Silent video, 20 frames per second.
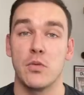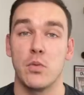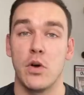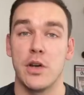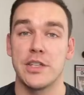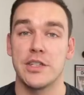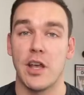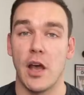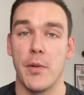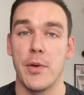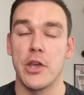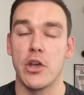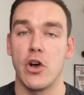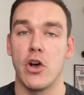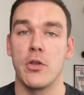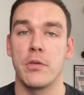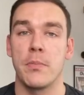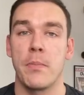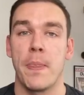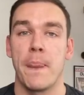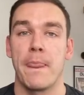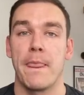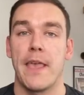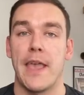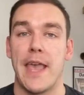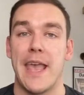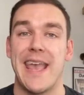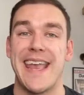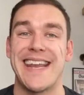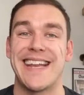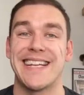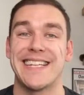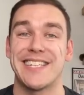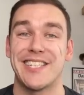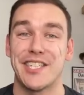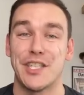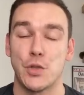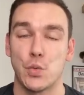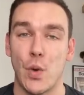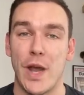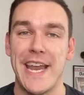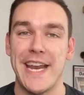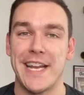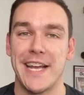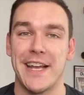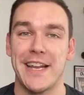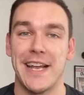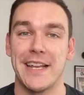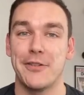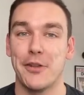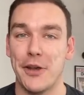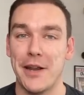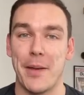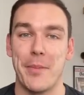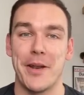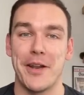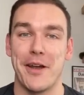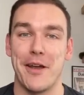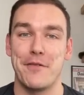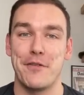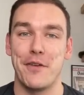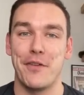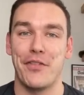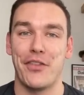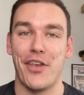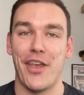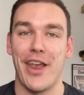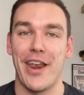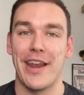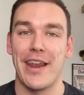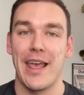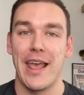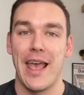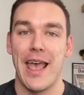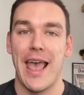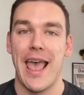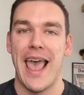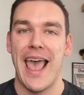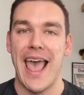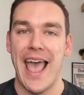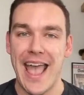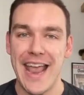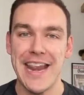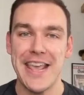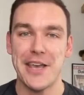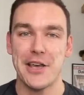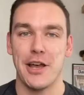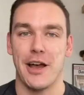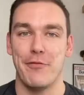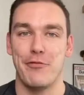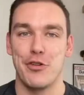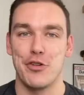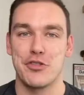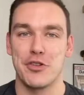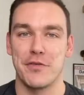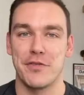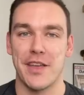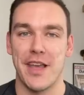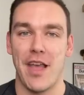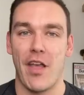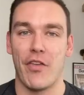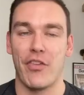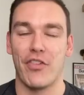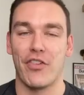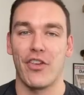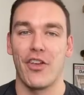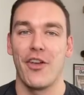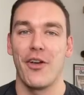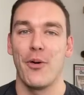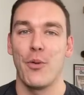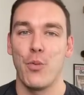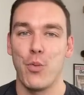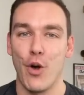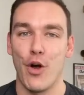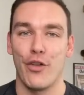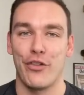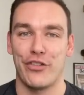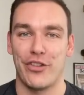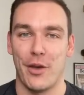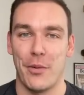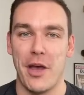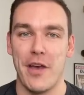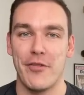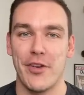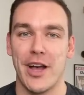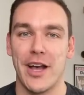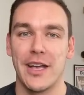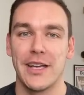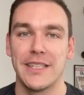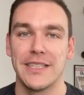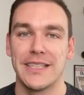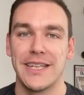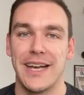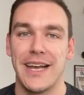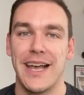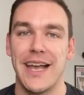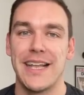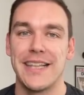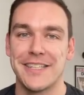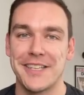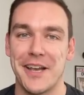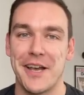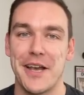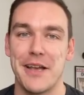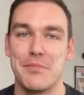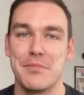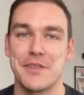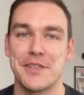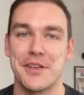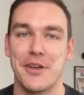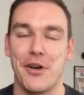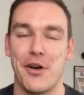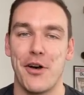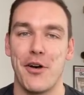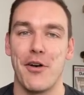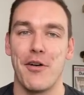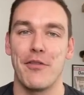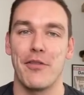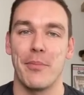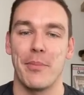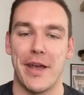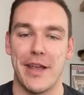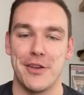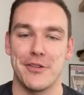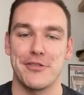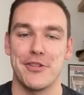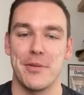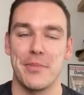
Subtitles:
what is going on in Sweden, and do let me know if you've seen any coverage of this whatsoever in terms of mainstream